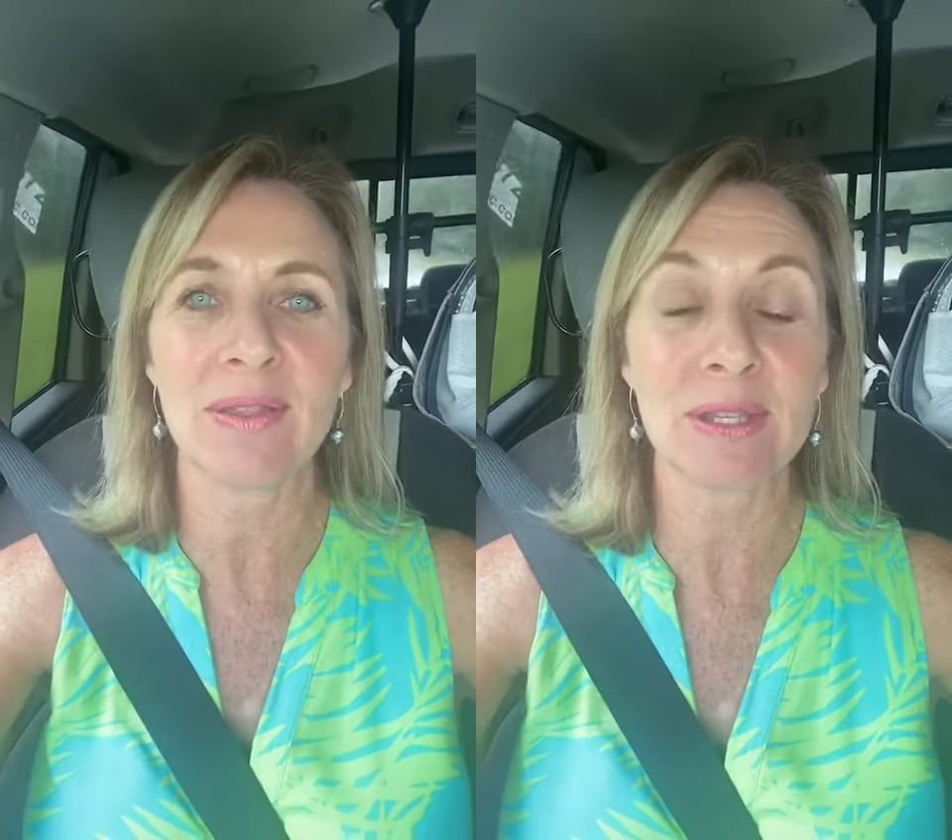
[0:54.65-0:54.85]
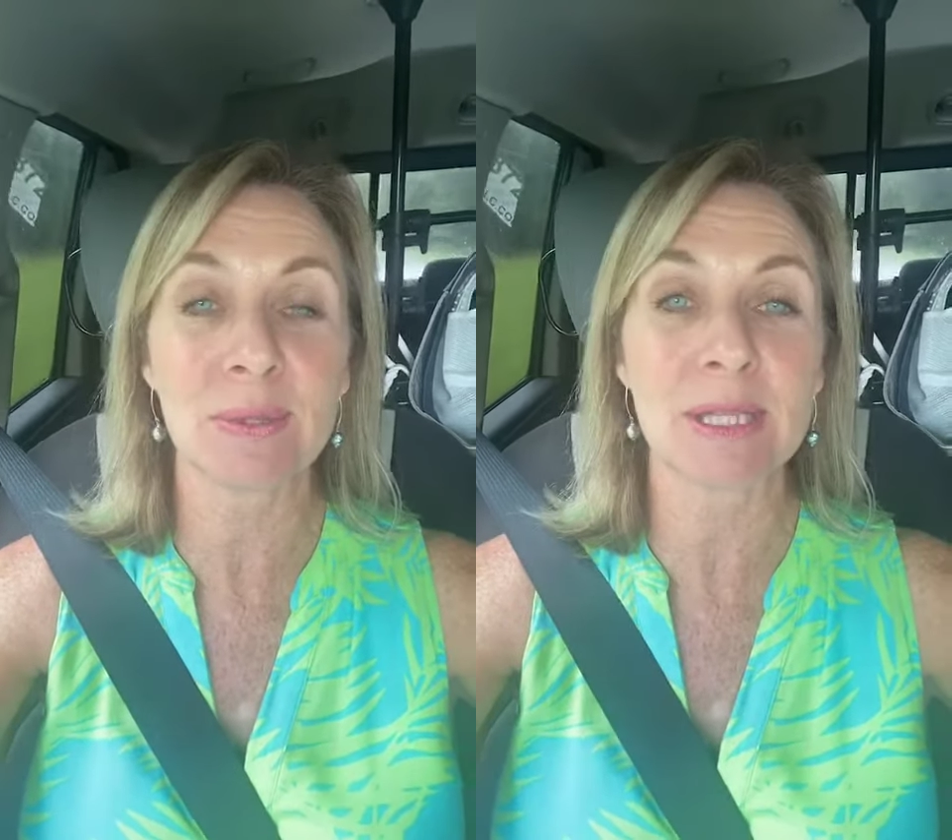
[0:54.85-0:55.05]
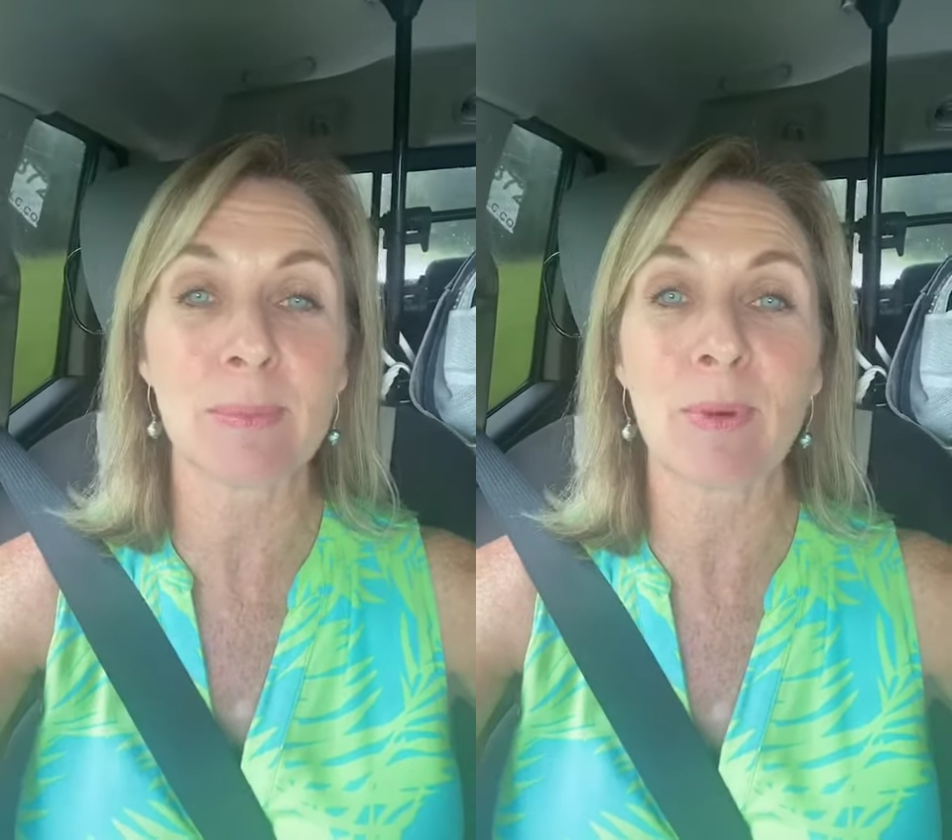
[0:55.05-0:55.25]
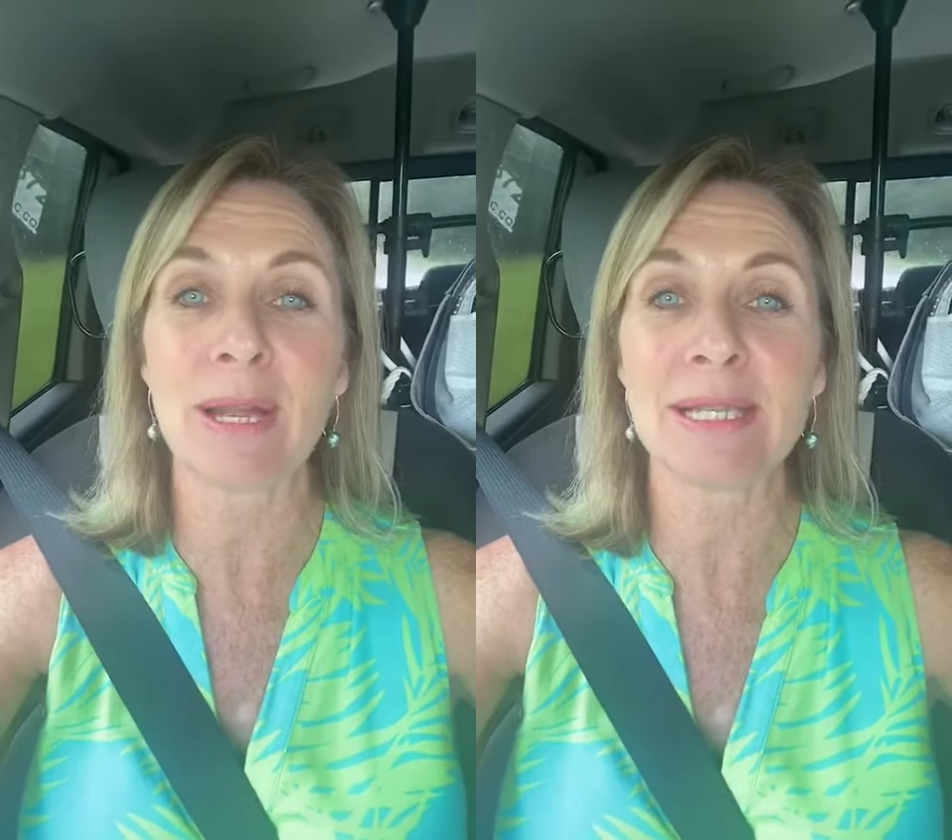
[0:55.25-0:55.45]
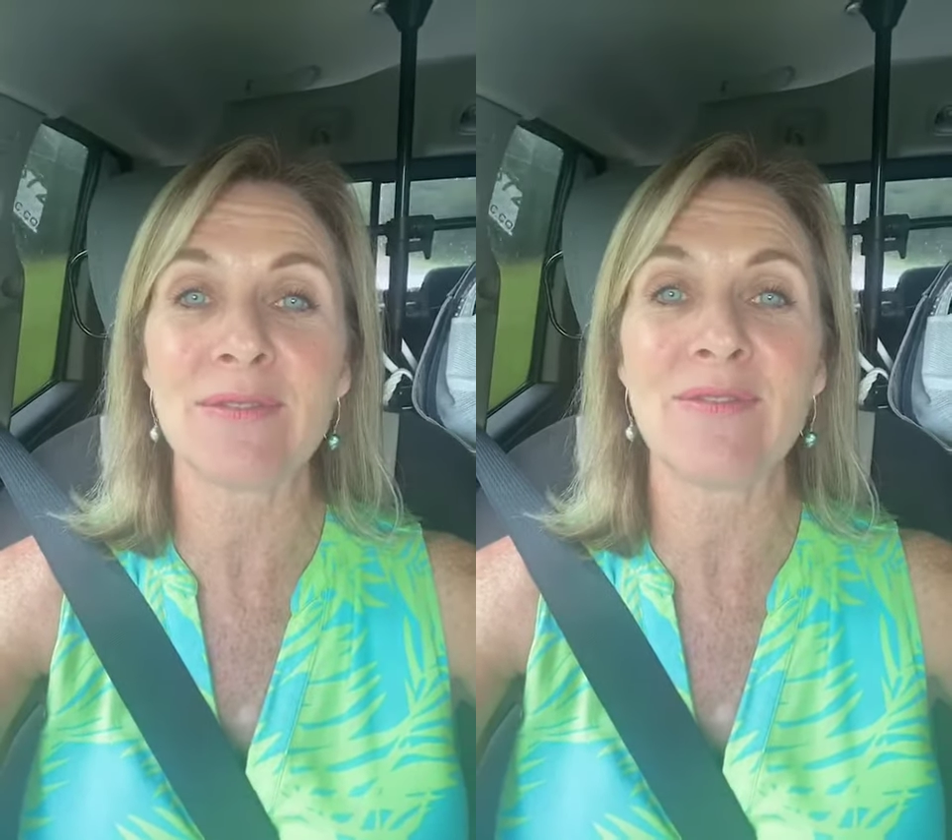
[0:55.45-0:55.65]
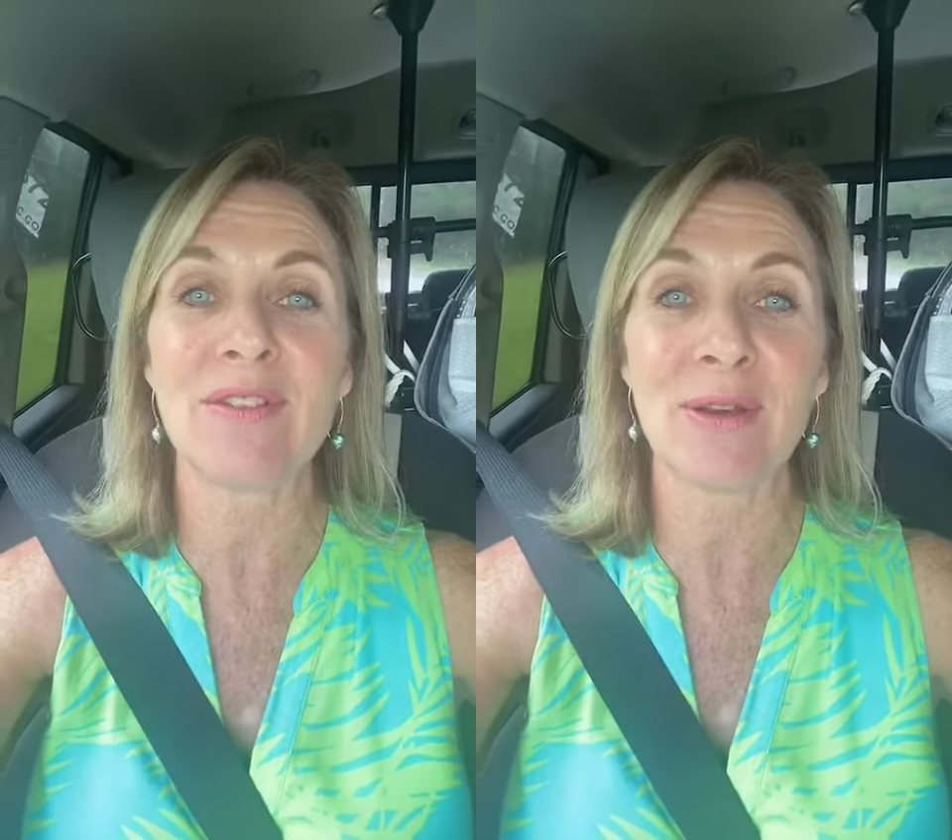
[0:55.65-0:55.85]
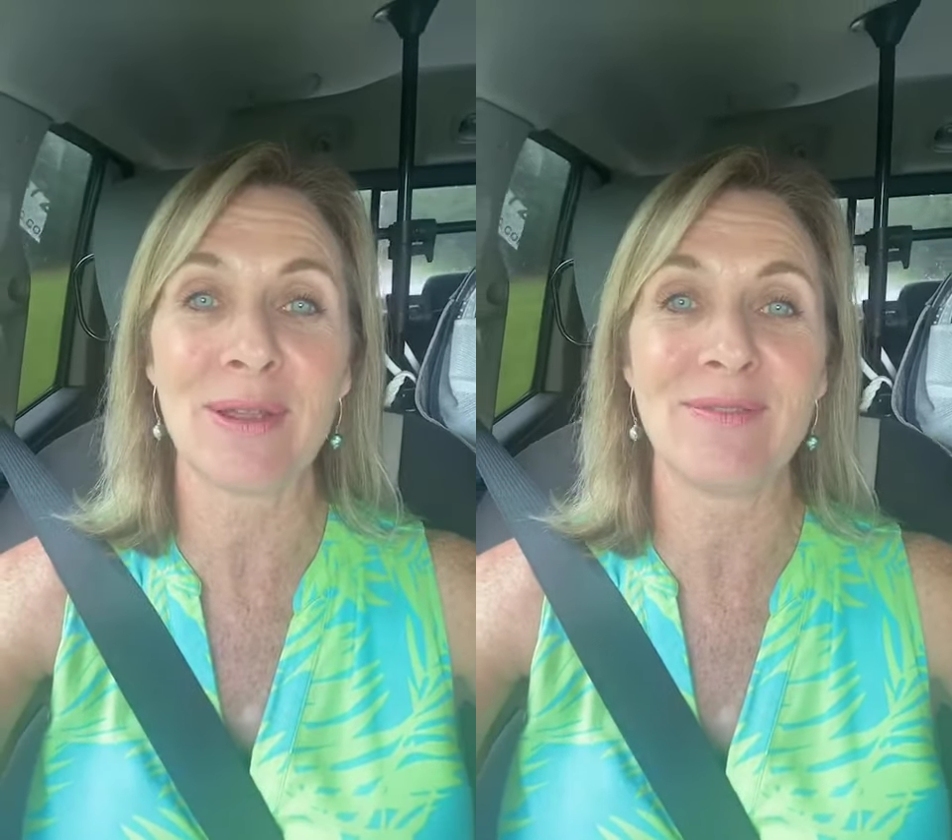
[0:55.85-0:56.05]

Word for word: This one's priced very,